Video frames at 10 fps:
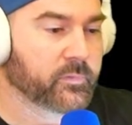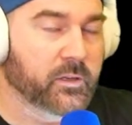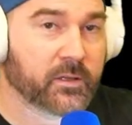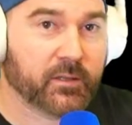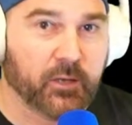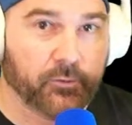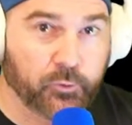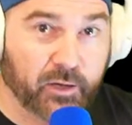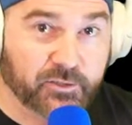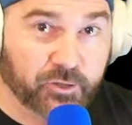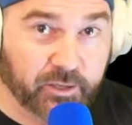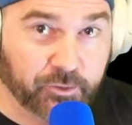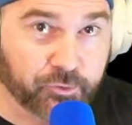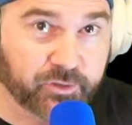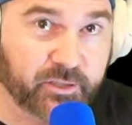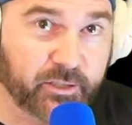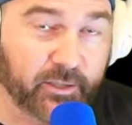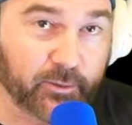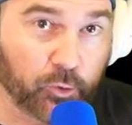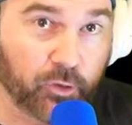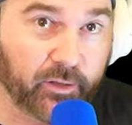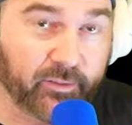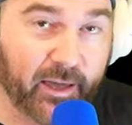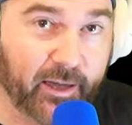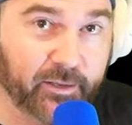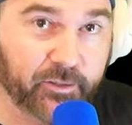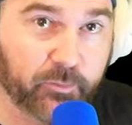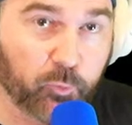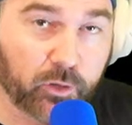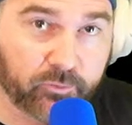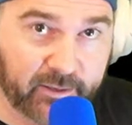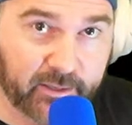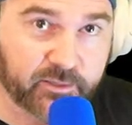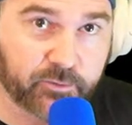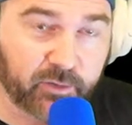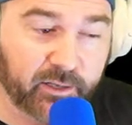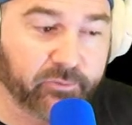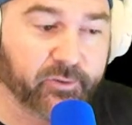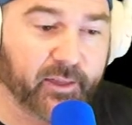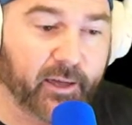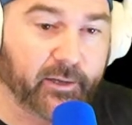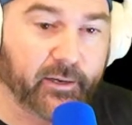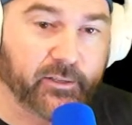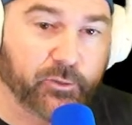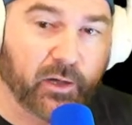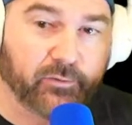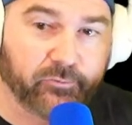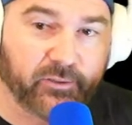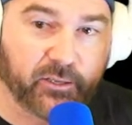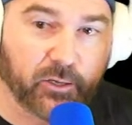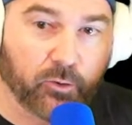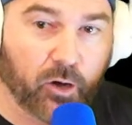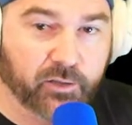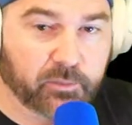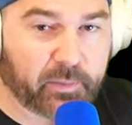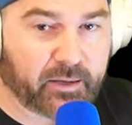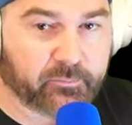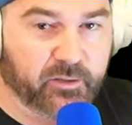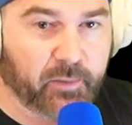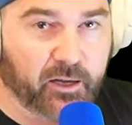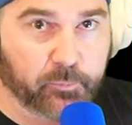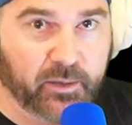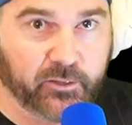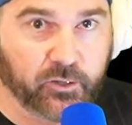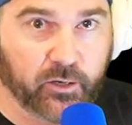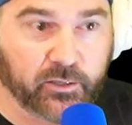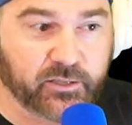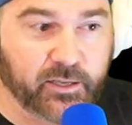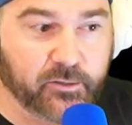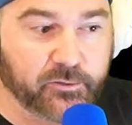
Now, if you guys are interested in learning that and you're more advanced and ready for that, I do have a video on the minor pentatonic scales.